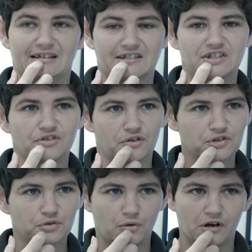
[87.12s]
As a
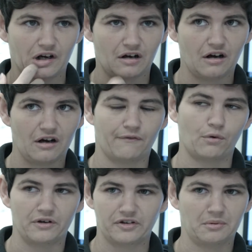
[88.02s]
social worker, I've
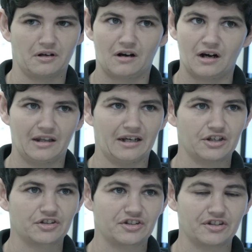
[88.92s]
always been highly
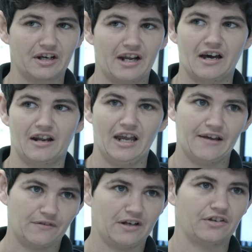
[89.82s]
interested in how
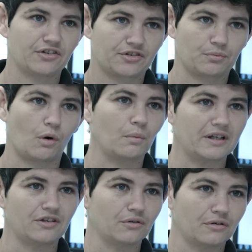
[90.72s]
to evidence what
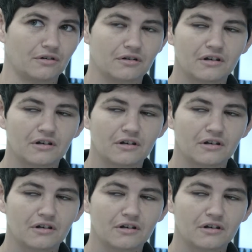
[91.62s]
we do.